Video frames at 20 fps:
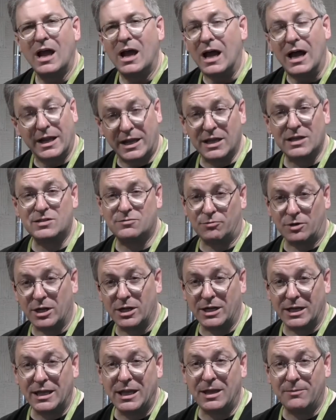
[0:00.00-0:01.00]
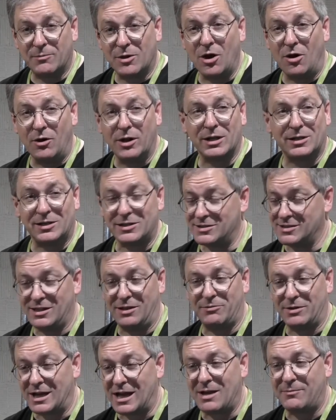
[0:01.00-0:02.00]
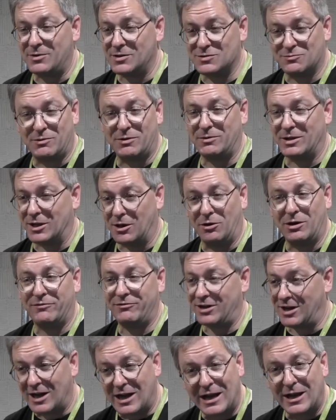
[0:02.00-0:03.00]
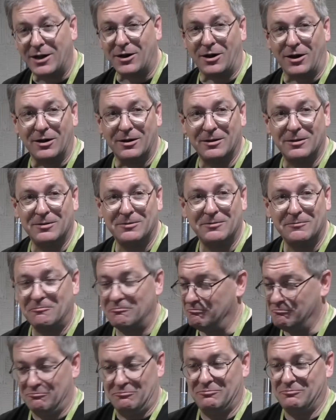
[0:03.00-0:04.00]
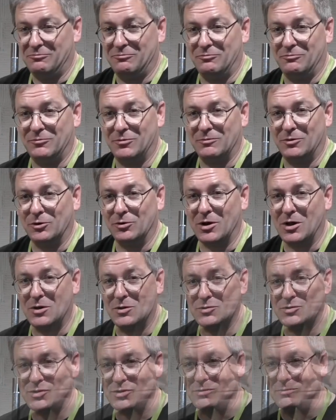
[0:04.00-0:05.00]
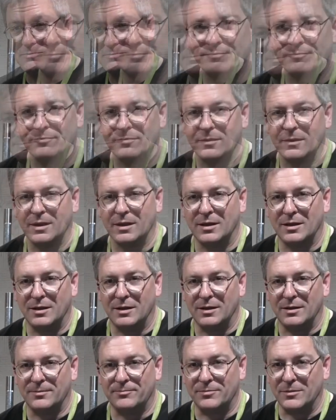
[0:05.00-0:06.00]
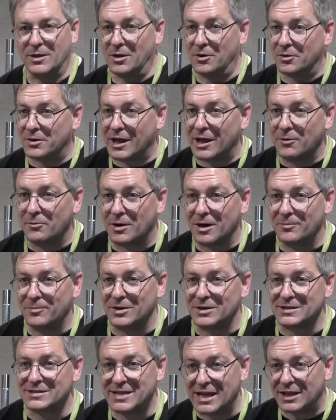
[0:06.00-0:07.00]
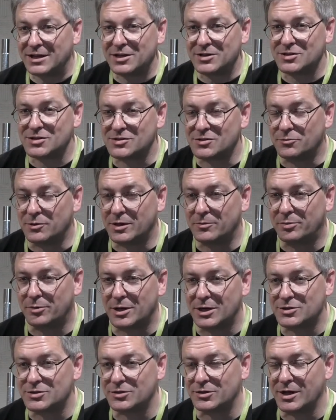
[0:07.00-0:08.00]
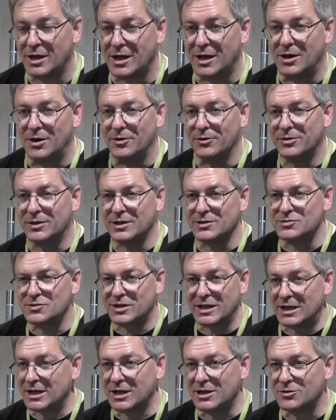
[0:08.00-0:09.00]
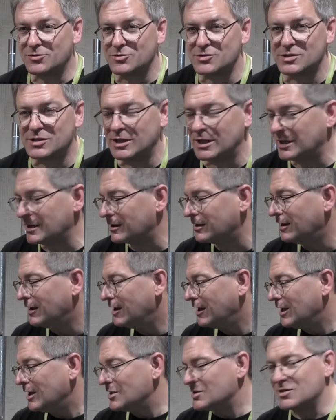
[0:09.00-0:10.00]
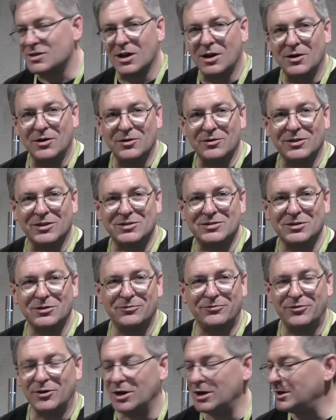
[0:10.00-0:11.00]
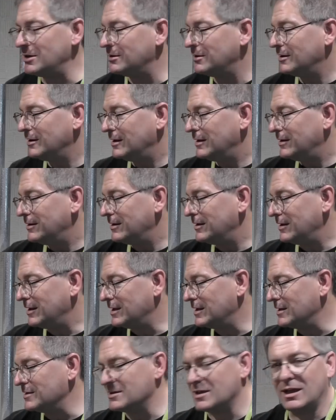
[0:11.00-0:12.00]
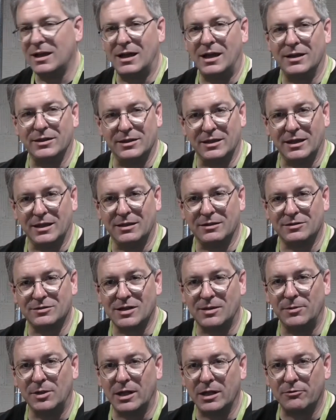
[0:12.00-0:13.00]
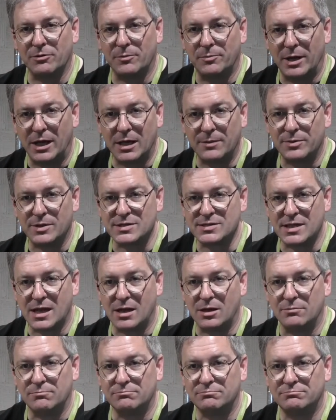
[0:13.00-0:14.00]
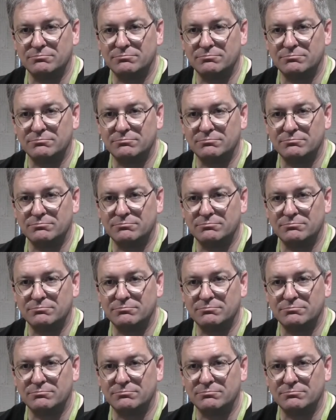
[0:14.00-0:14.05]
I guess we're going to keep going. Let's see what happens when we go even higher. Who knows? Okay, we're up at 10 inches of wind pressure now. Things are getting interesting. So the 2-foot on the double languid pipe is now